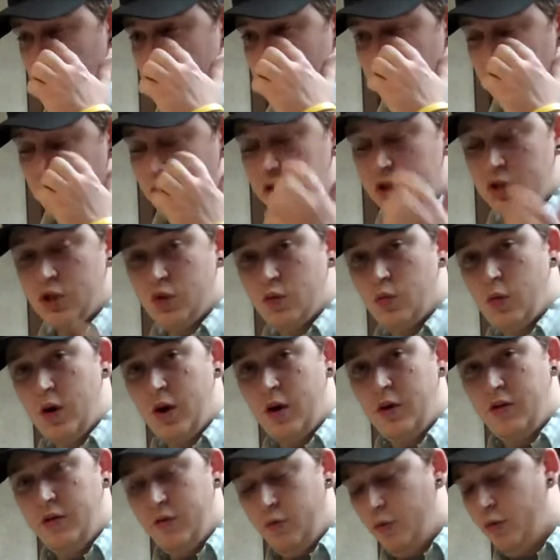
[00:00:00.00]
So this is
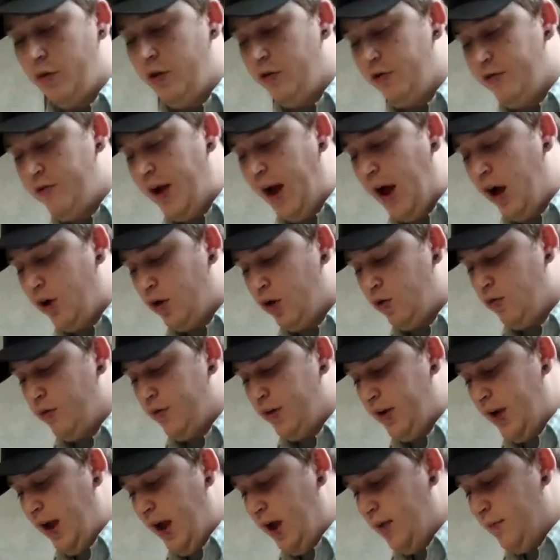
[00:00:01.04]
where the real value of
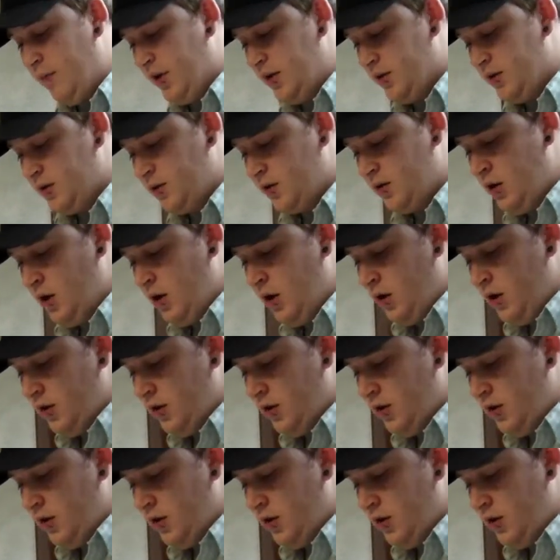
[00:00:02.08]
the game is.